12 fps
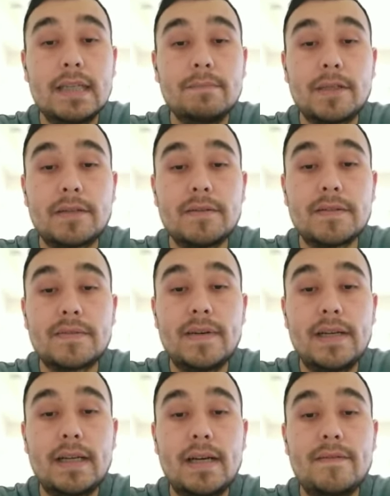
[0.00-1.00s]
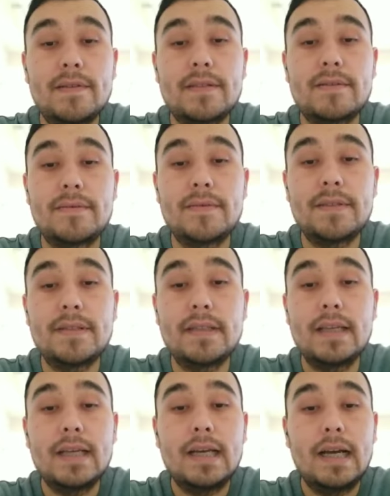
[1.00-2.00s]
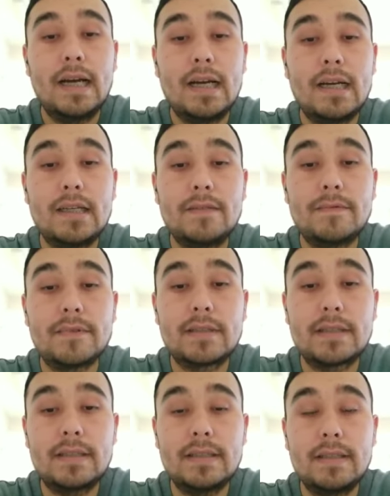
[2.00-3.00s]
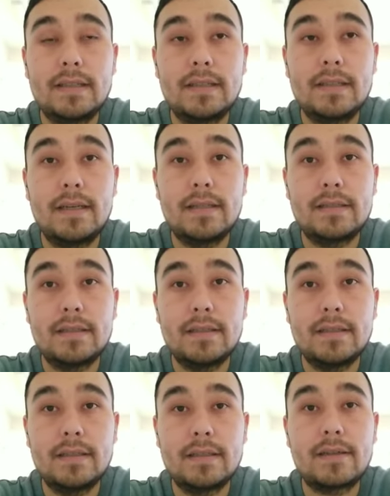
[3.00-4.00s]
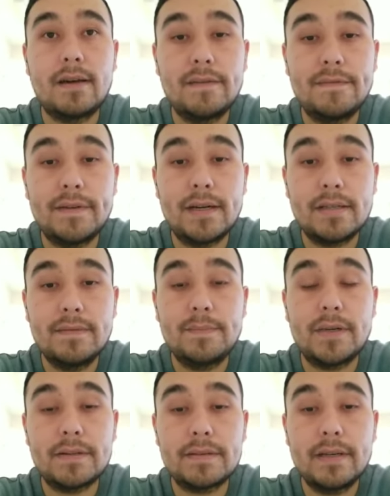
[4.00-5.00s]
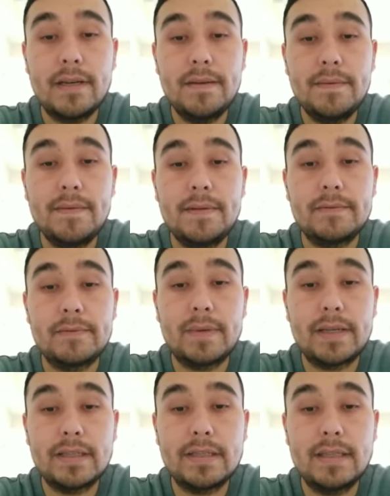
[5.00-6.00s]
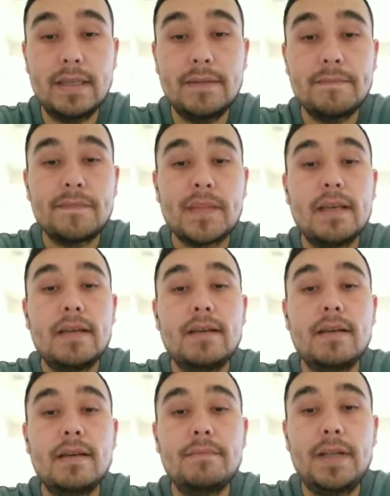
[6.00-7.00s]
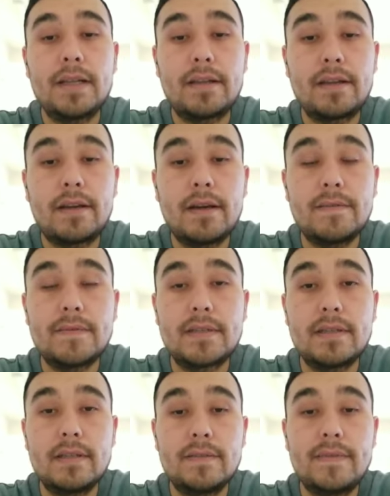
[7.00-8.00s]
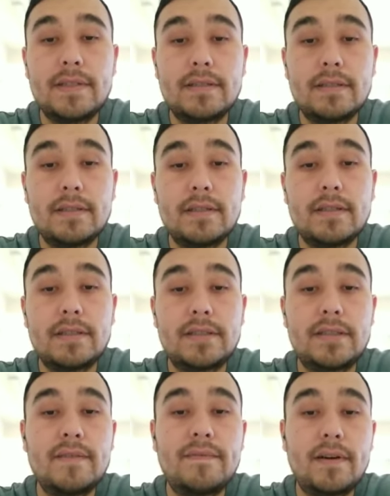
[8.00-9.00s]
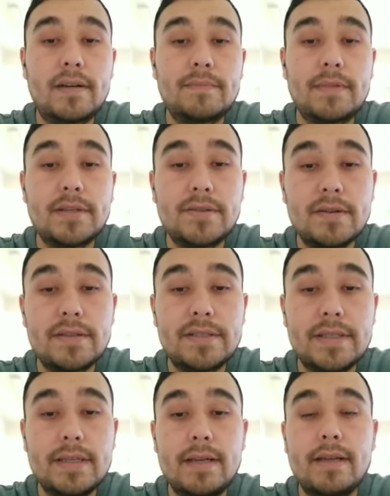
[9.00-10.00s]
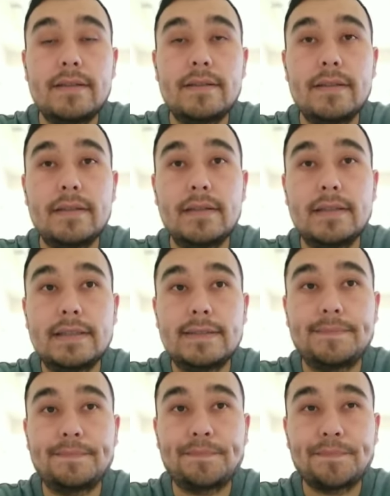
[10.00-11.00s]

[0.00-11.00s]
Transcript: because while I was a student, I worked at a cow farm part-time in Uzbekistan, milking cows with geofarm technology and